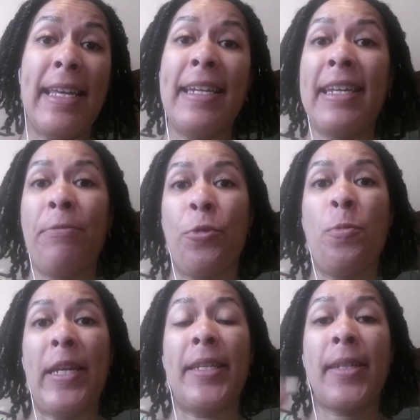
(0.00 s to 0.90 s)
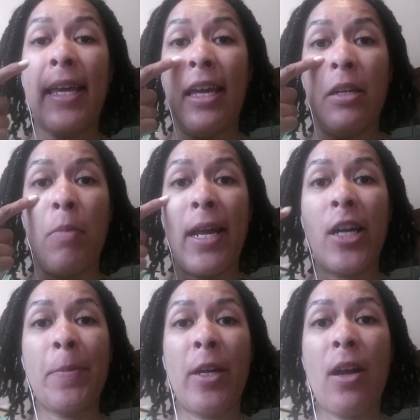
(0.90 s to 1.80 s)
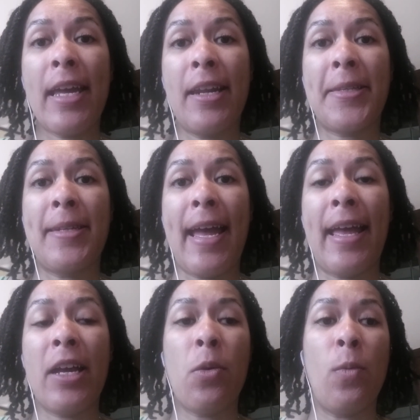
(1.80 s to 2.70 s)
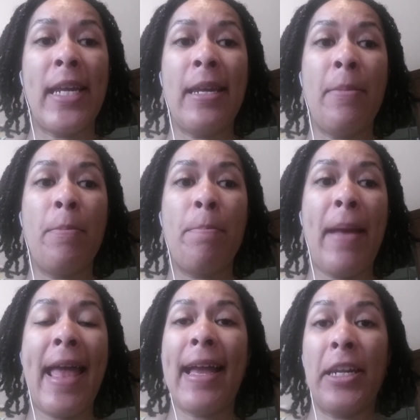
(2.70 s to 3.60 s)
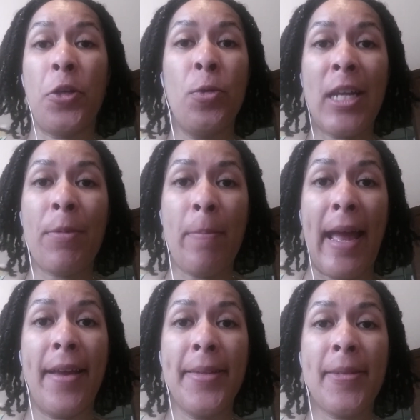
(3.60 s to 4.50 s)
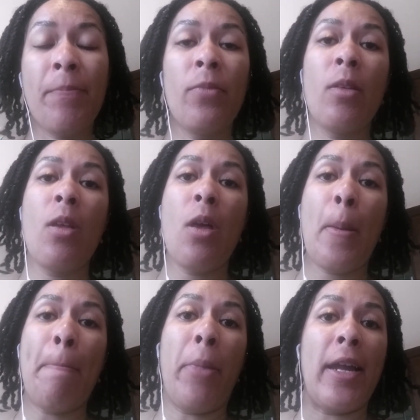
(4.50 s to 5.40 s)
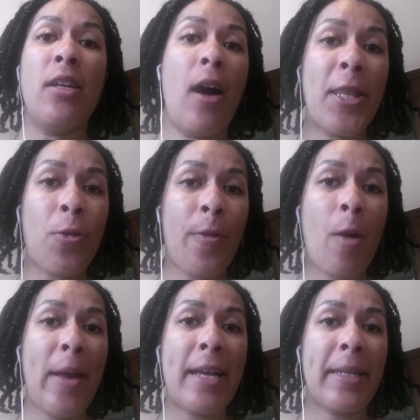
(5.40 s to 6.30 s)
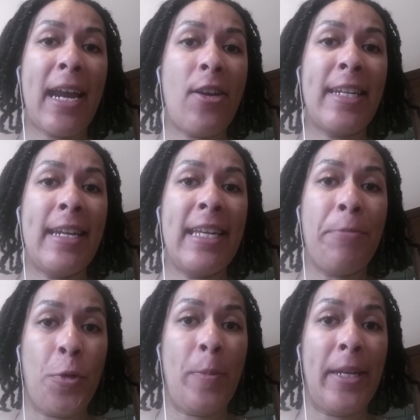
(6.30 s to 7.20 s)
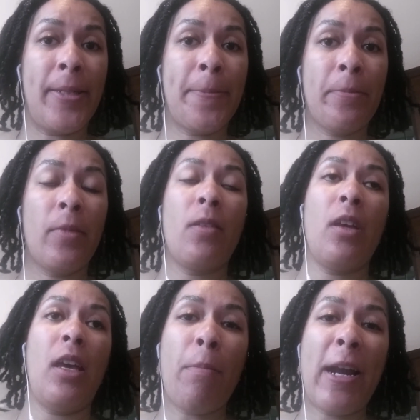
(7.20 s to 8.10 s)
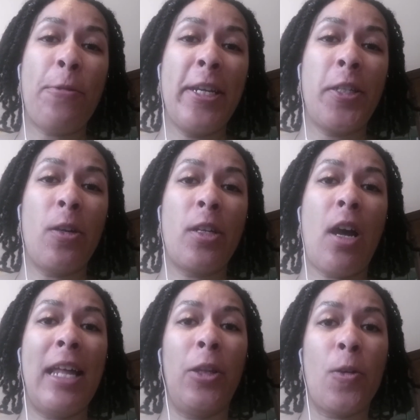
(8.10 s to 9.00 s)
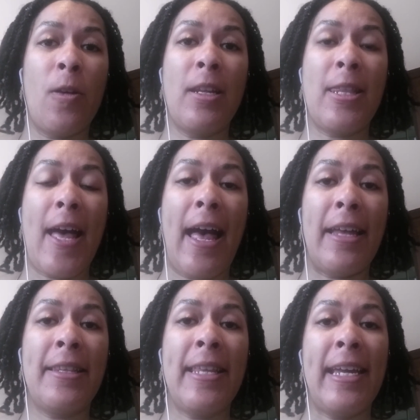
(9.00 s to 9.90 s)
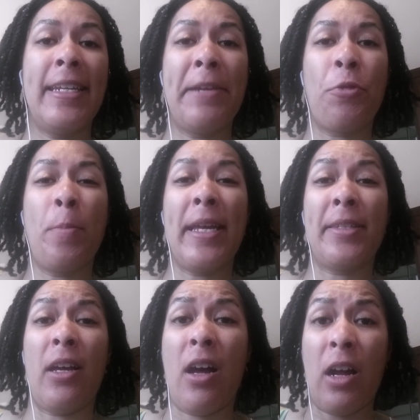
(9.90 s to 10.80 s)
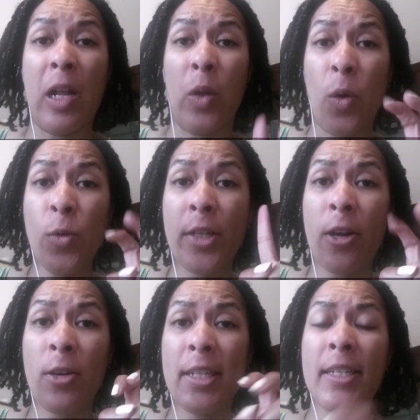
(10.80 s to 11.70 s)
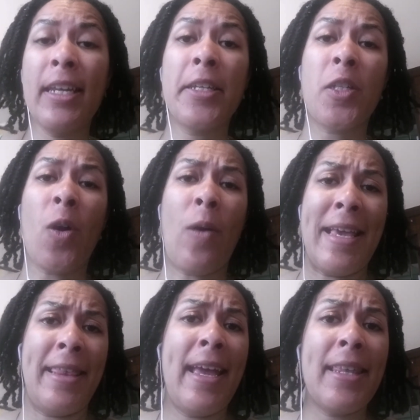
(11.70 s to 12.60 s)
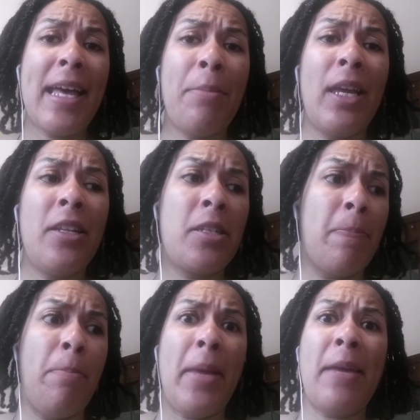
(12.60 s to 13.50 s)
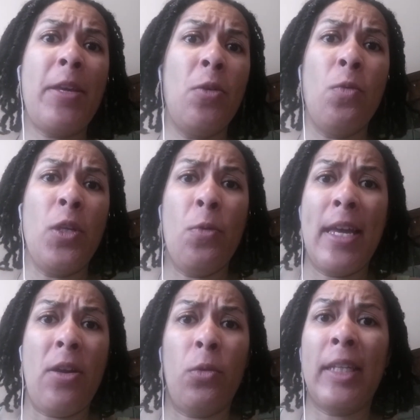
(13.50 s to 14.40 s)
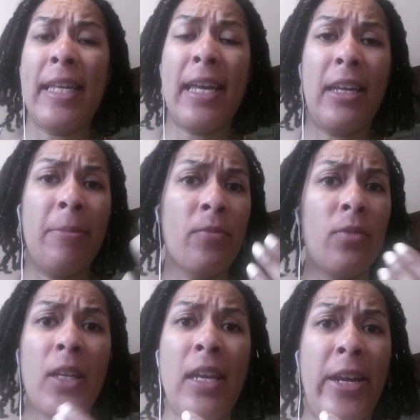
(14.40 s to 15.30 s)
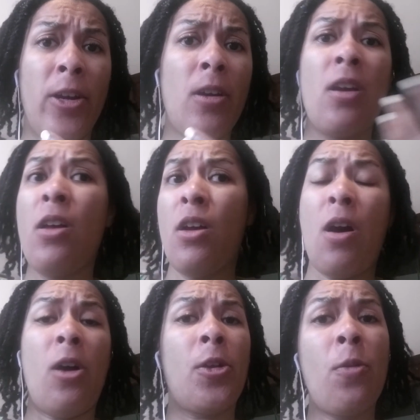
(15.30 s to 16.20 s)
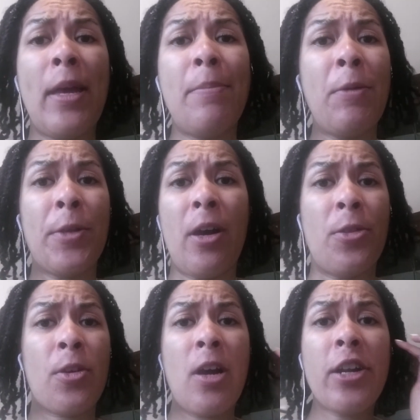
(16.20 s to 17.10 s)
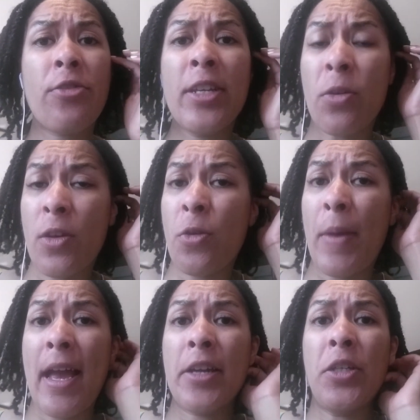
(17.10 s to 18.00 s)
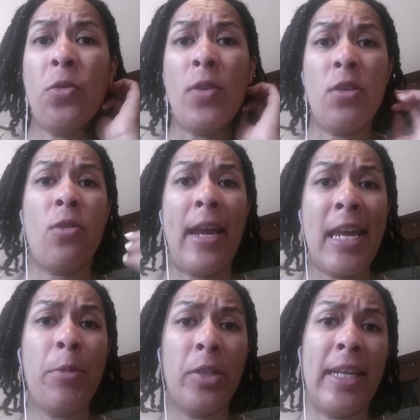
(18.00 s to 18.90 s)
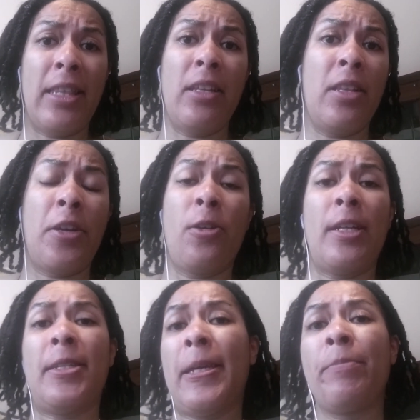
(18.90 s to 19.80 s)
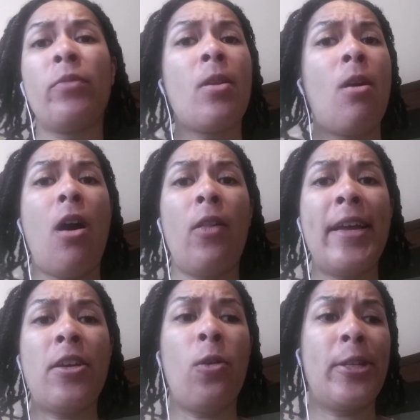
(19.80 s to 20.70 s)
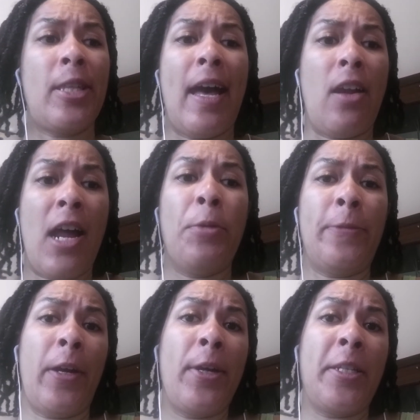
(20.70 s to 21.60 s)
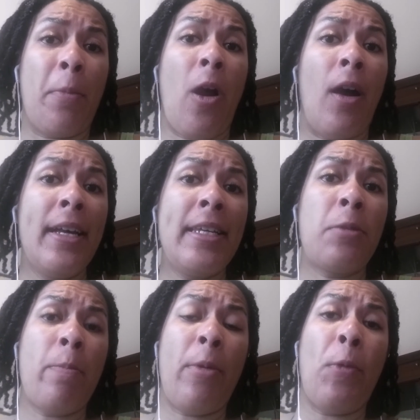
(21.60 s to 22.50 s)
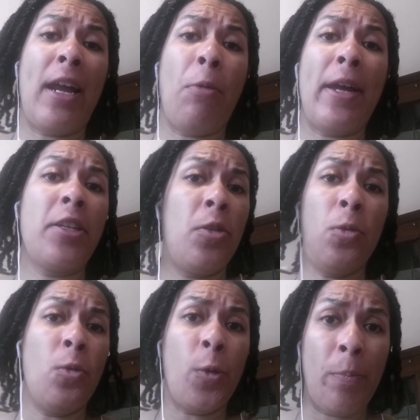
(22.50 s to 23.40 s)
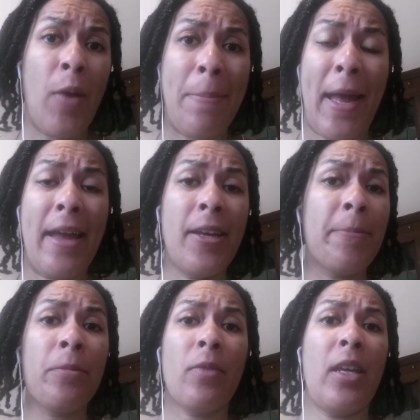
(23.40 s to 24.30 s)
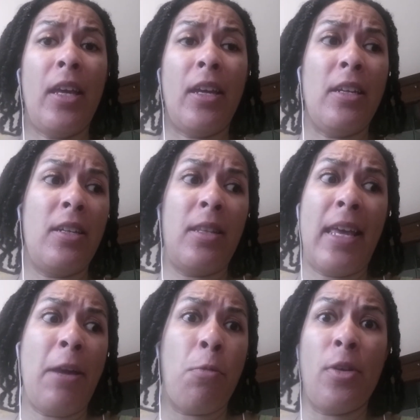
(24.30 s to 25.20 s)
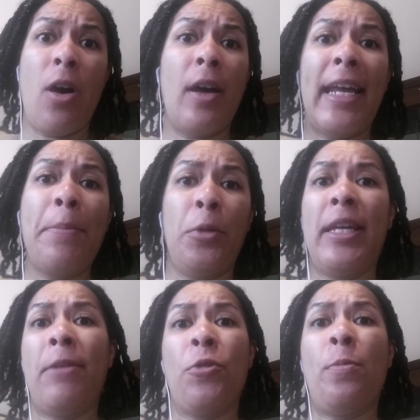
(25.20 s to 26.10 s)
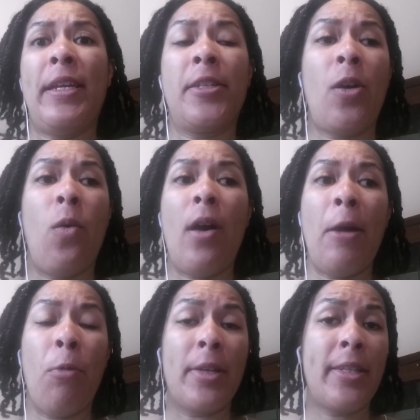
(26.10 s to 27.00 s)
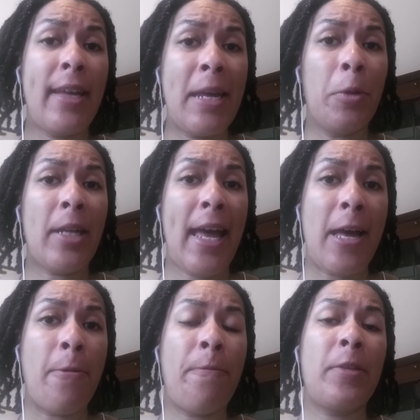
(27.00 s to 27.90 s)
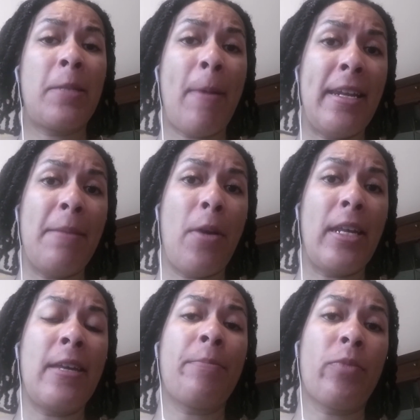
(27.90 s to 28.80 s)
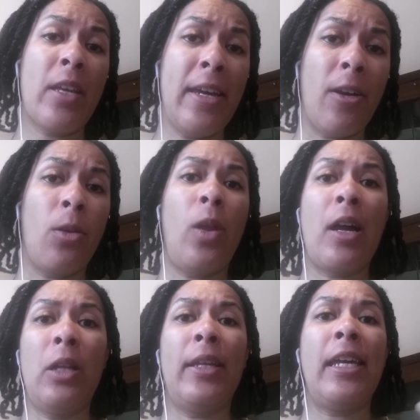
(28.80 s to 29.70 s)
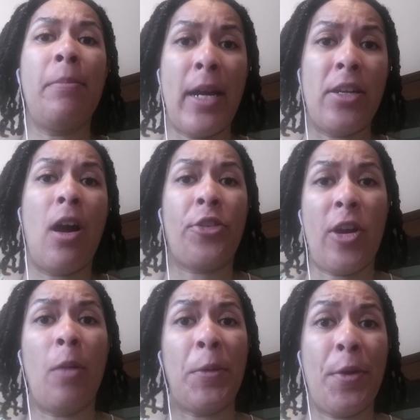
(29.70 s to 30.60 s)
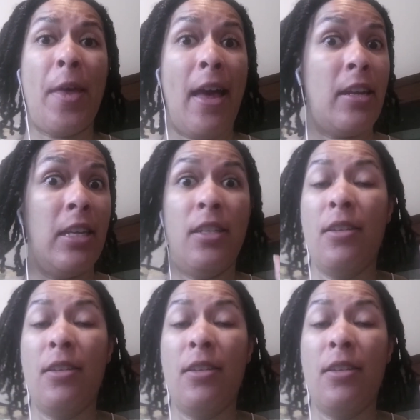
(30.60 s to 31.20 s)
Indian rupees. And my husband and I hit a snag. We bank at 2 separate banks, but neither of our banks carried Indian rupees. From my research, I learned that the Indian rupee is a closed currency, so I think that means maybe you can only get it here, although maybe with other countries or other banks you're able to get the currency. All I know is that I was very surprised, but when I went to my bank, and they were not able to get rupees, so I wasn't able to have spending money here. Luckily, my doctor helped me with that.